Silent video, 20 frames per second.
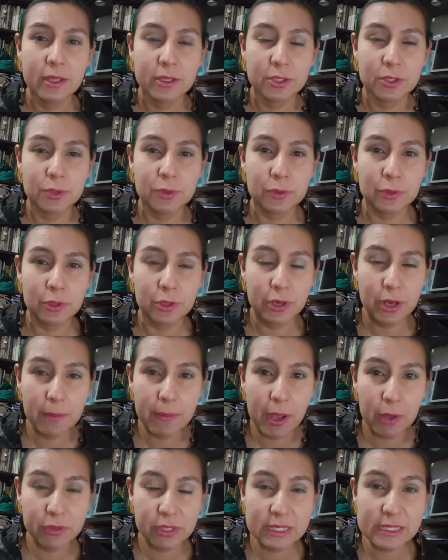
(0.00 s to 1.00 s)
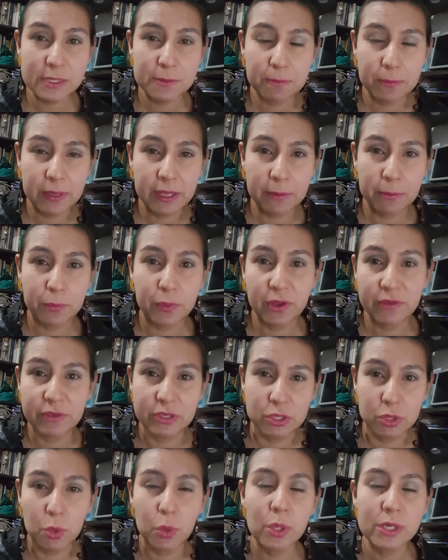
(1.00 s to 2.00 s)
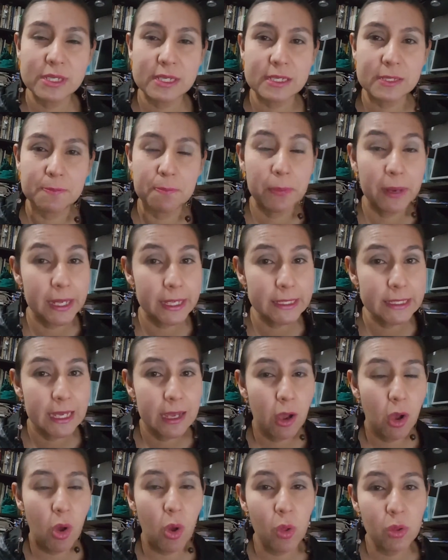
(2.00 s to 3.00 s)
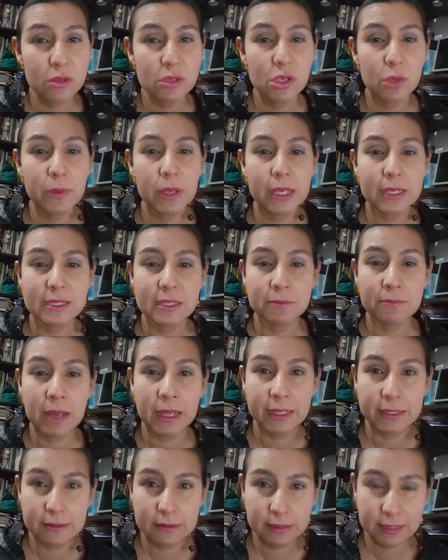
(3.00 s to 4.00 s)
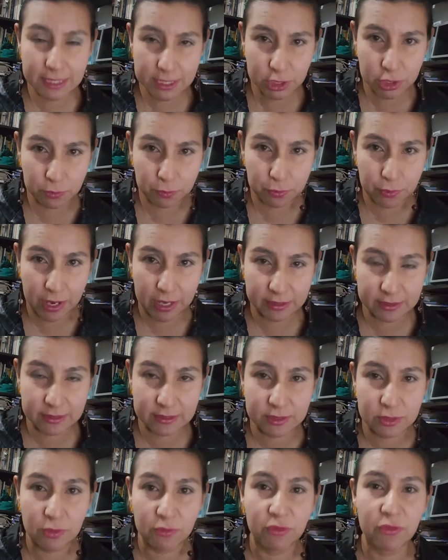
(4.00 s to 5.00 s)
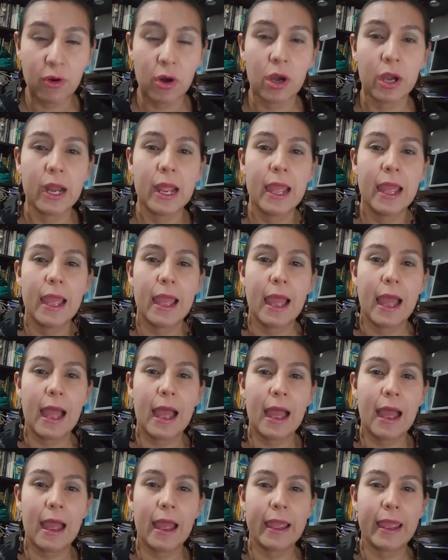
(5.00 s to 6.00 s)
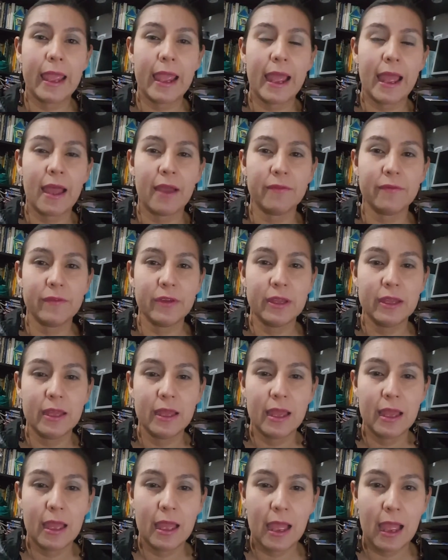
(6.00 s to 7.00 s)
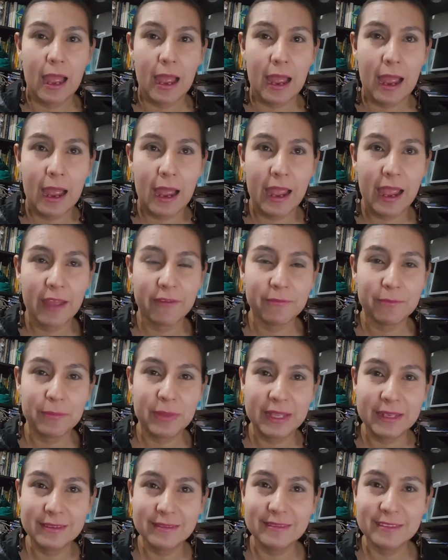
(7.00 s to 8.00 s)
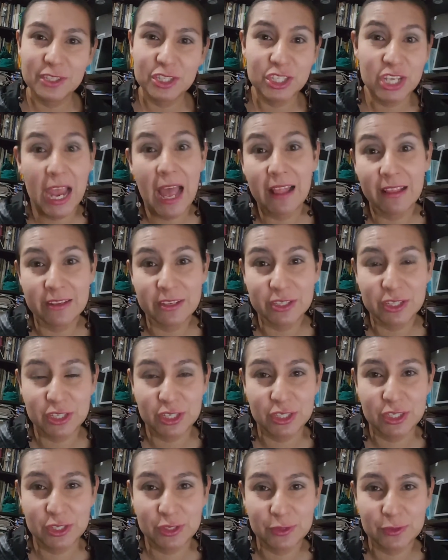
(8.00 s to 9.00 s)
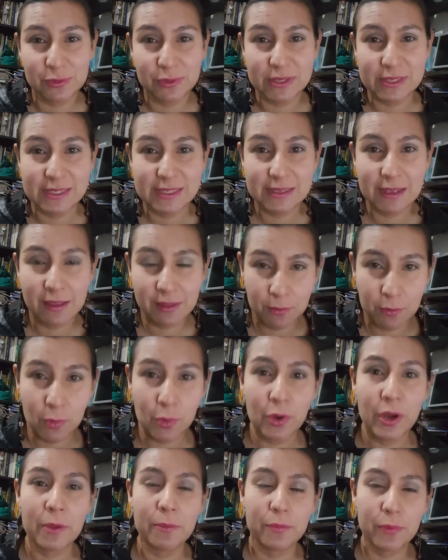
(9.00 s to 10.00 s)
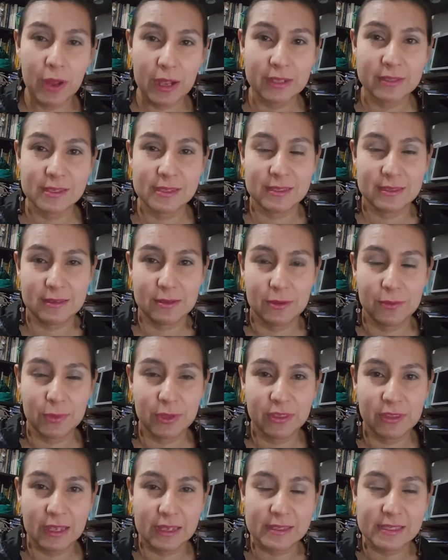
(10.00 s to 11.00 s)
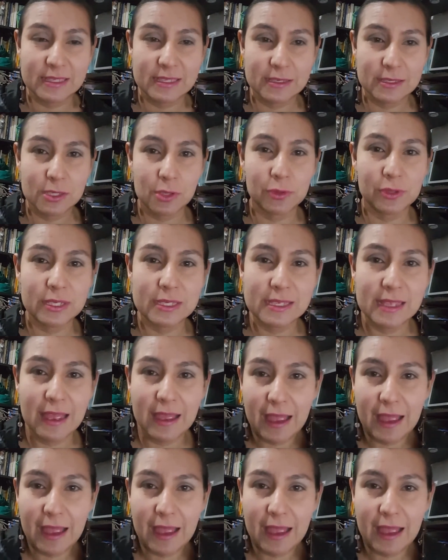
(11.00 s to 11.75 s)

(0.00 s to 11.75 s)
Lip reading: to learn about this in previous courses, but also because in my teaching practice so far I have been challenged to study more and practice with this. So this